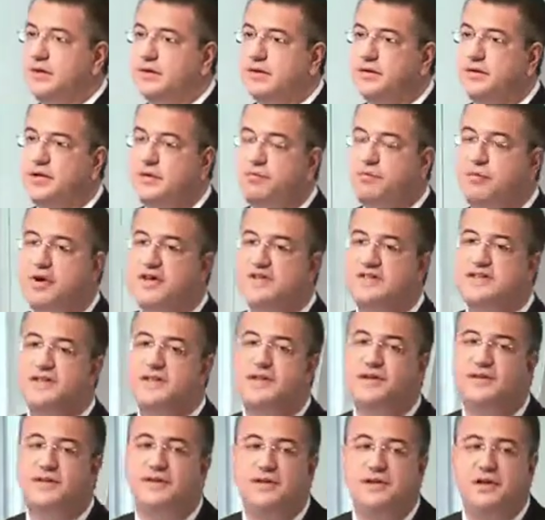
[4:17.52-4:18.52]
Dear
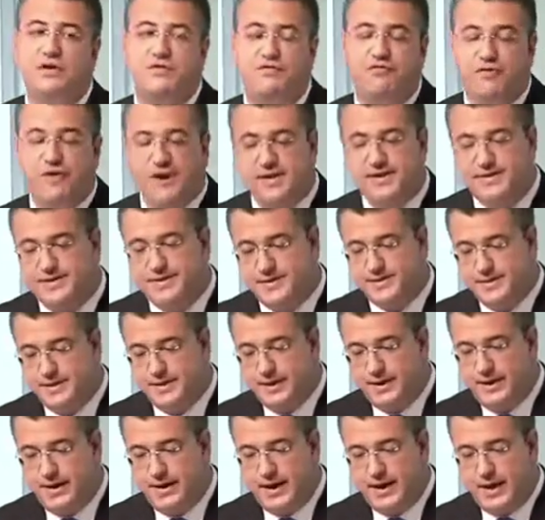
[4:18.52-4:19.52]
President, dear friends,
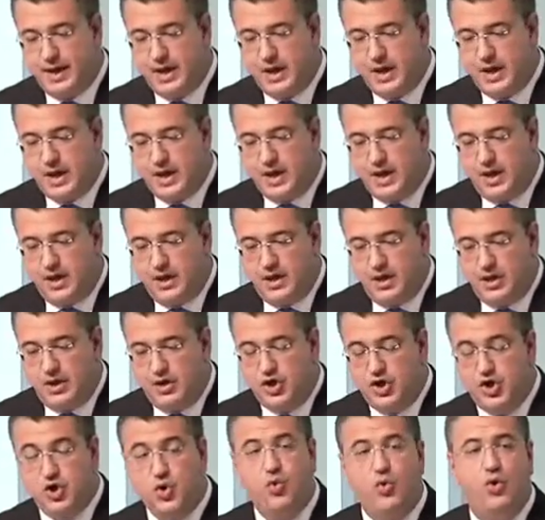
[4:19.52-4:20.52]

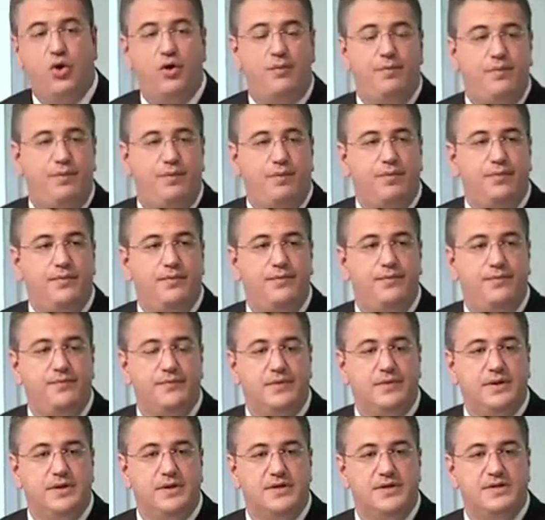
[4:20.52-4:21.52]
Europe
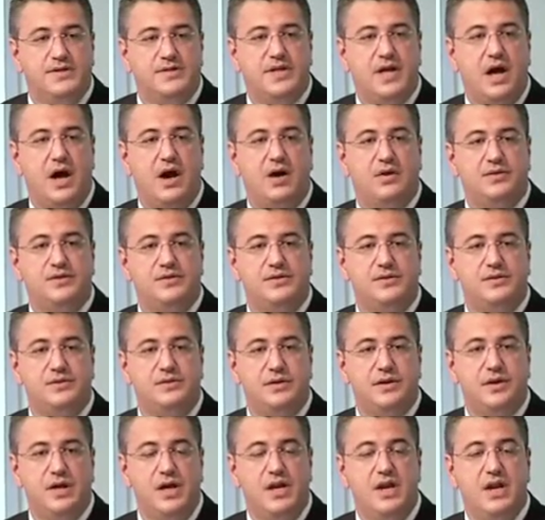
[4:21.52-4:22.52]
starts
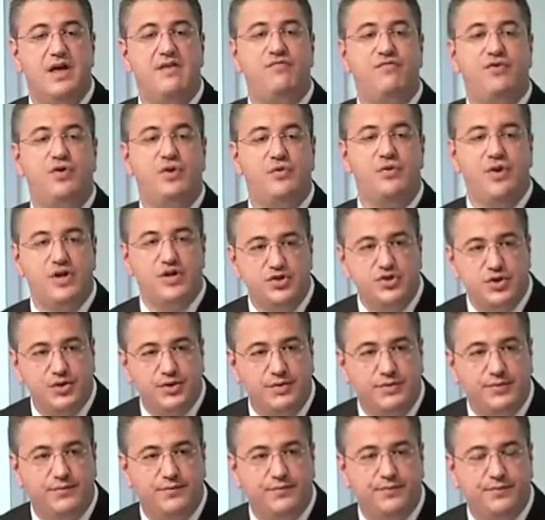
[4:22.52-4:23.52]
in every
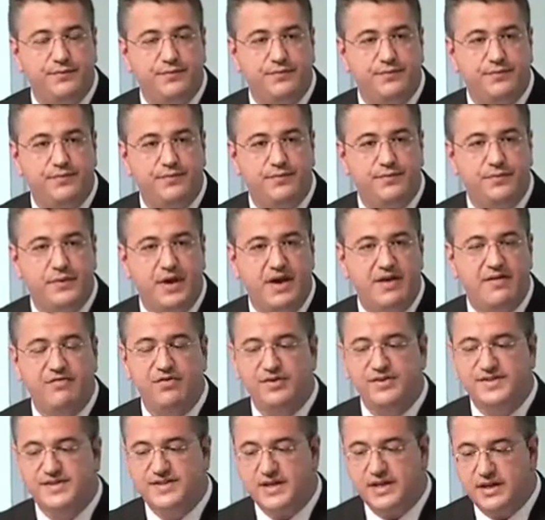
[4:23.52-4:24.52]
region,
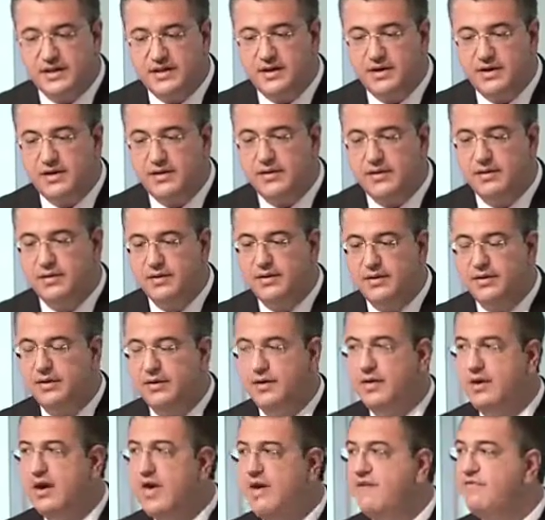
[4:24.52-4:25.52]
every city,
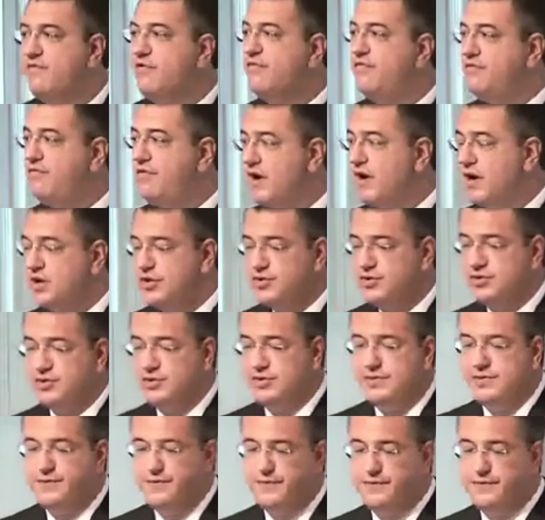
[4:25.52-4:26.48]
every village.